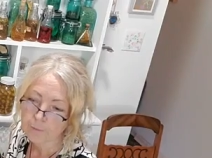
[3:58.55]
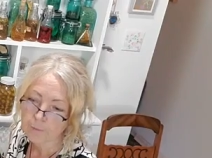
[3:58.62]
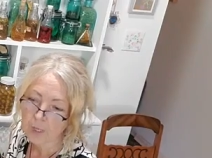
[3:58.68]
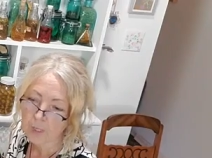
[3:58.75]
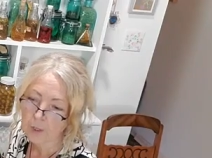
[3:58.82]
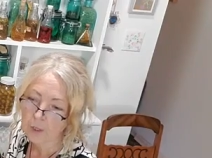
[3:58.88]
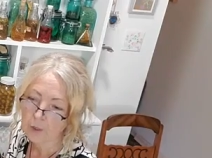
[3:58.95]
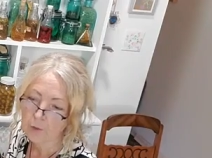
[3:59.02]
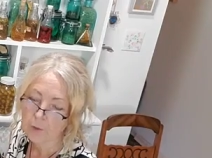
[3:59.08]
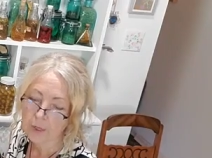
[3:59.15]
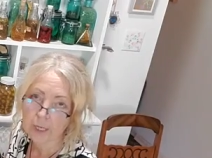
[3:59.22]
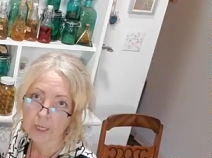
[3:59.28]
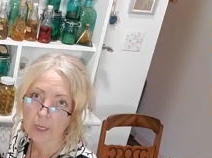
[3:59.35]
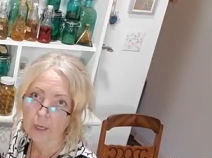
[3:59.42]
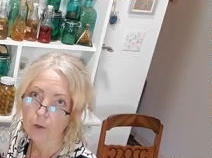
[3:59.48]

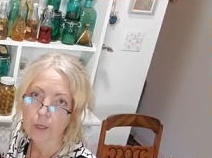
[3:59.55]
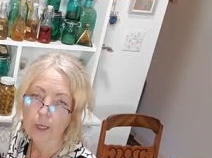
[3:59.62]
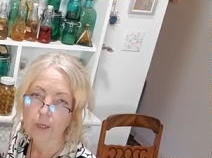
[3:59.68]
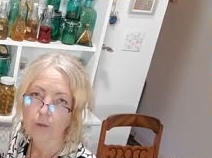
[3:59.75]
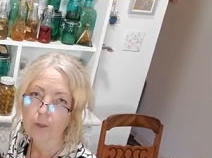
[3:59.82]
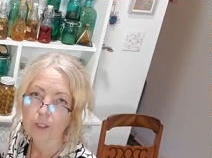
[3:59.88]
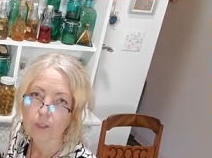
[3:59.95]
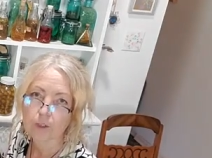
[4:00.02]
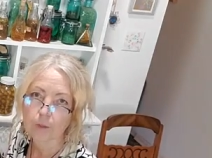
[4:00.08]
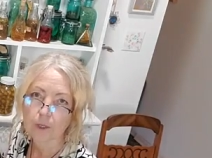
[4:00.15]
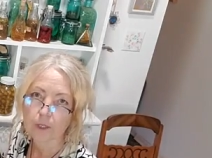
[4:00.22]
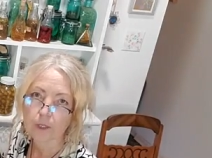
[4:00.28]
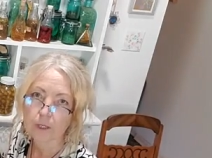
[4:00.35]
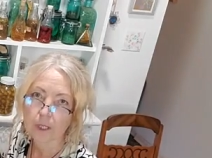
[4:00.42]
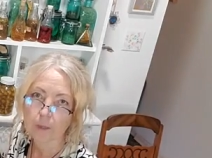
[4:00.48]
any other kind of
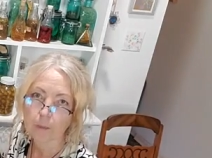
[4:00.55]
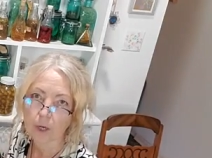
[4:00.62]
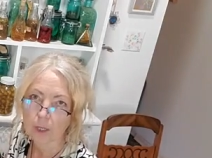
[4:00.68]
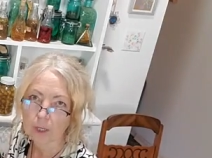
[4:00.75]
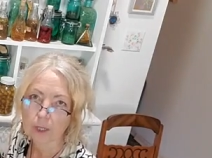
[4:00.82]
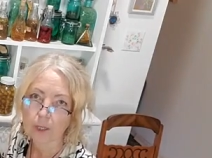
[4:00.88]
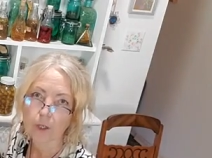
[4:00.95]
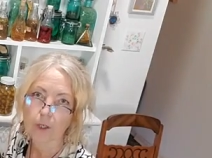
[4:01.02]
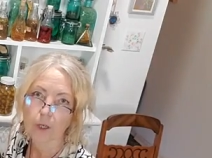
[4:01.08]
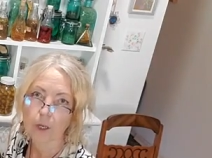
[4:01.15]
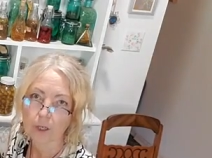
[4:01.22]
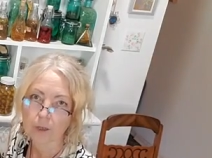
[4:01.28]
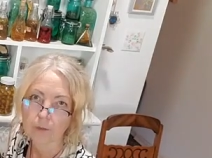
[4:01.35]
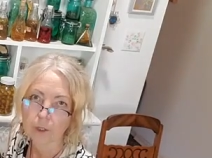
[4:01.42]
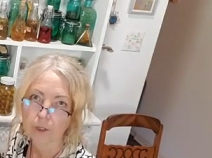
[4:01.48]
vegetables like broccoli or
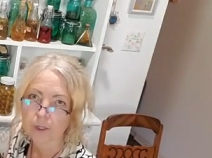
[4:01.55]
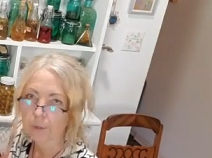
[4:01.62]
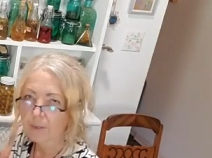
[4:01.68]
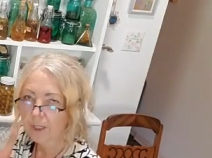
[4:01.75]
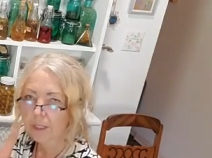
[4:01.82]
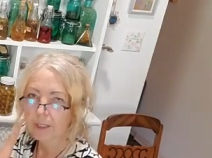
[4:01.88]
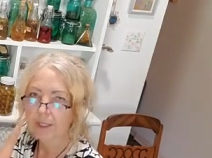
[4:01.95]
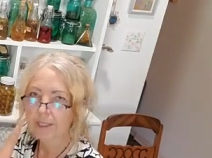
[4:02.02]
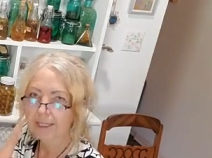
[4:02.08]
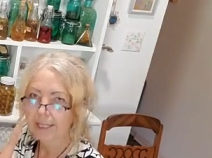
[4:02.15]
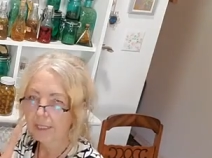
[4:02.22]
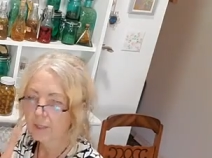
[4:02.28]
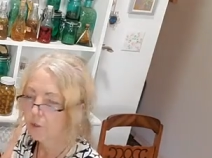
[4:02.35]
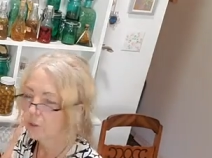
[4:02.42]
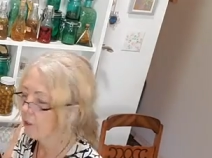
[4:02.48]
cauliflower, something that's
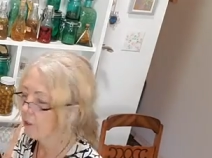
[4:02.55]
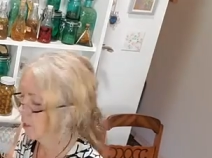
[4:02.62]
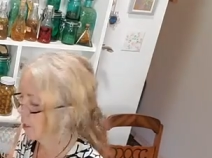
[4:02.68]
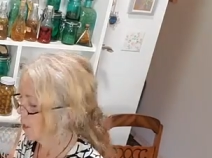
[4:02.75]
tender,